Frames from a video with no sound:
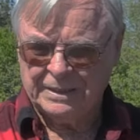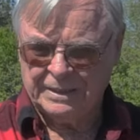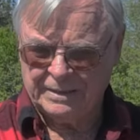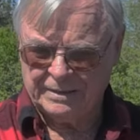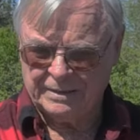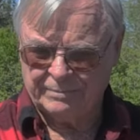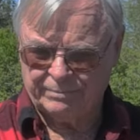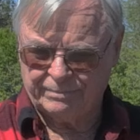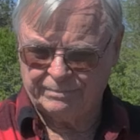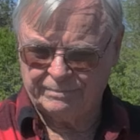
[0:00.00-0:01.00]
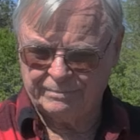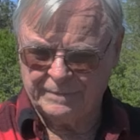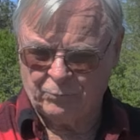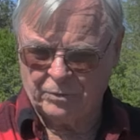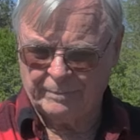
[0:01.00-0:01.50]
and
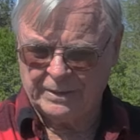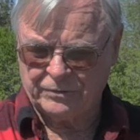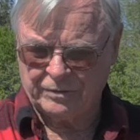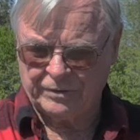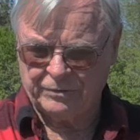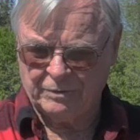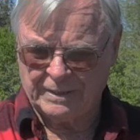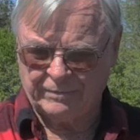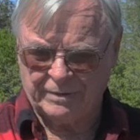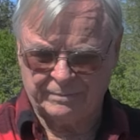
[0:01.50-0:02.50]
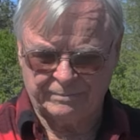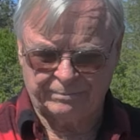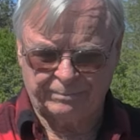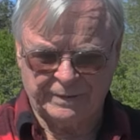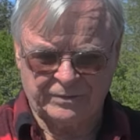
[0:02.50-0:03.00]
they want to make sure that you have a
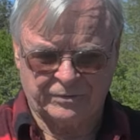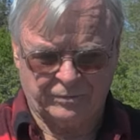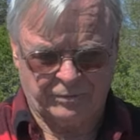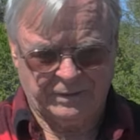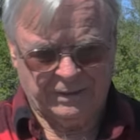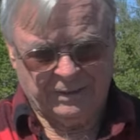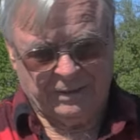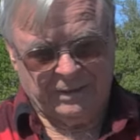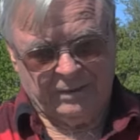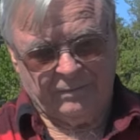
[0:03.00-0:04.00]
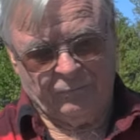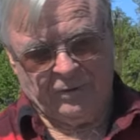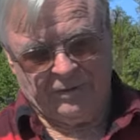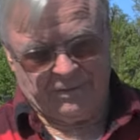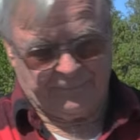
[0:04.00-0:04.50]
pistol
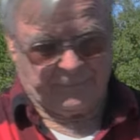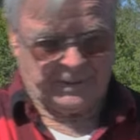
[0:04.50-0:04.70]
with you.